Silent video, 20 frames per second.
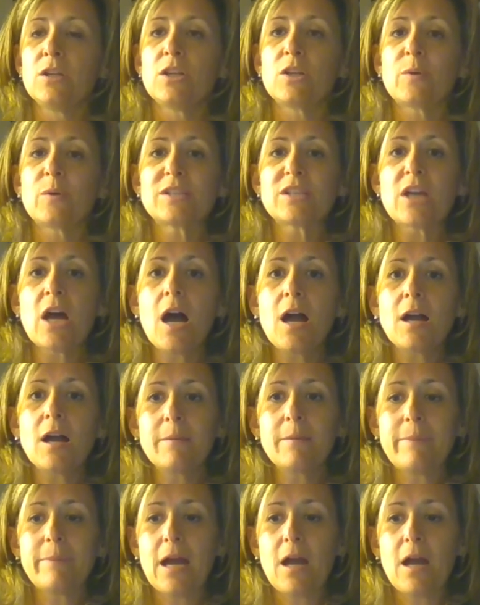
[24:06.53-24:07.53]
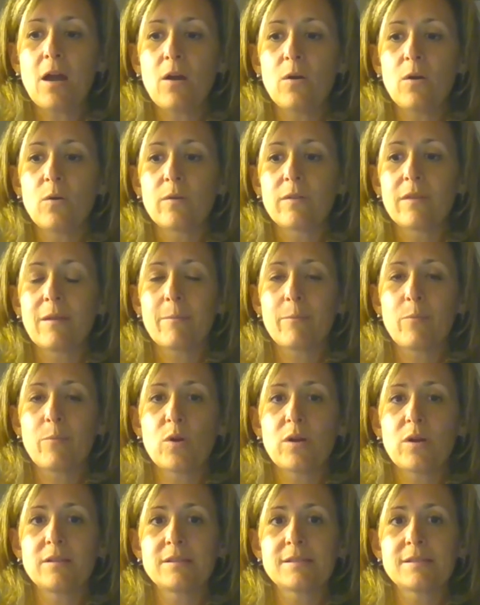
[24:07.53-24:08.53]
we talk about the
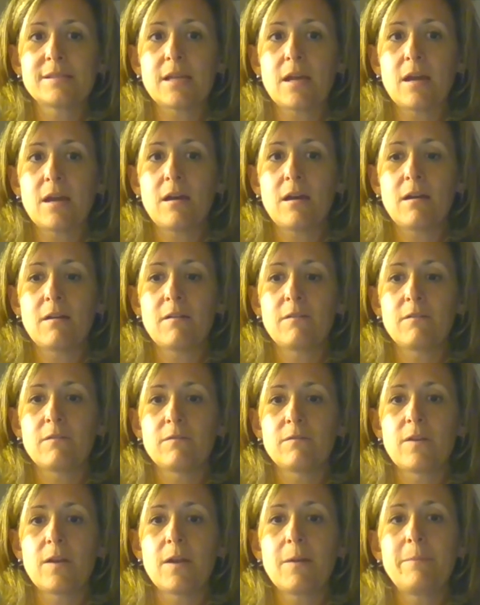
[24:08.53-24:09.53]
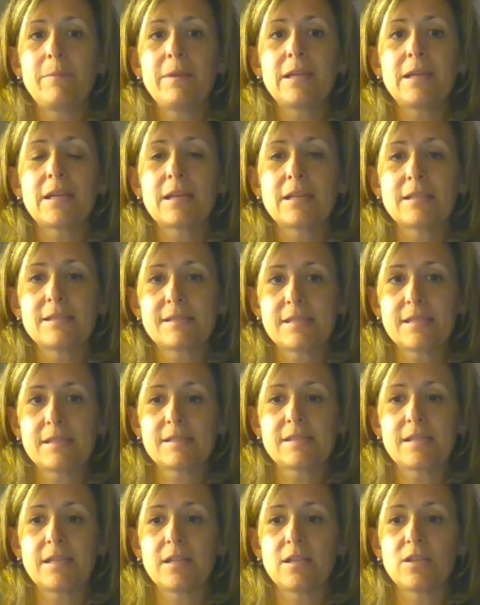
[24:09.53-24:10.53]
importance of being
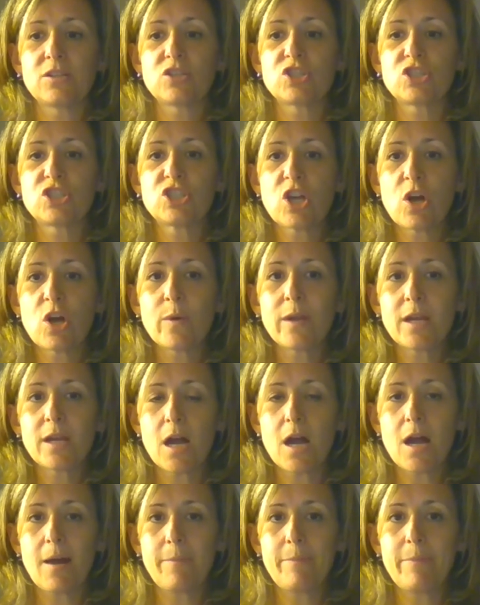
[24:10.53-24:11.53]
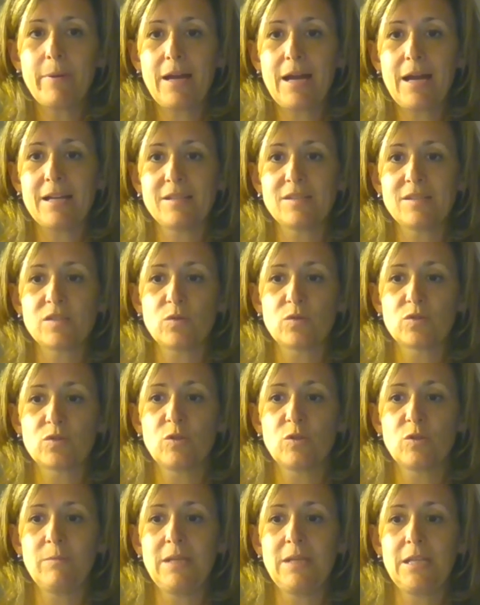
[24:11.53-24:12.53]
consistent and showing up on
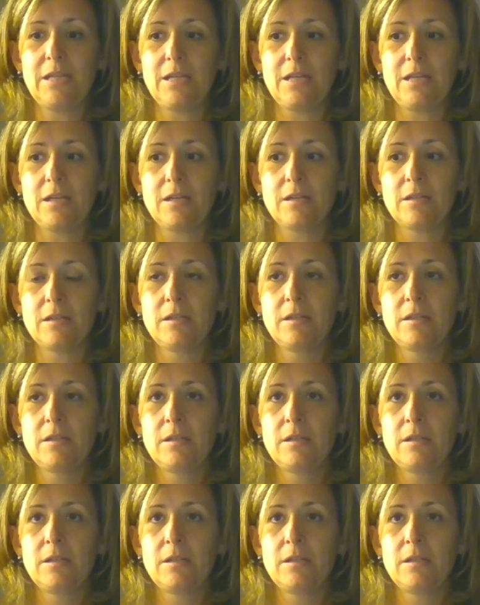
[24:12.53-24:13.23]
social media,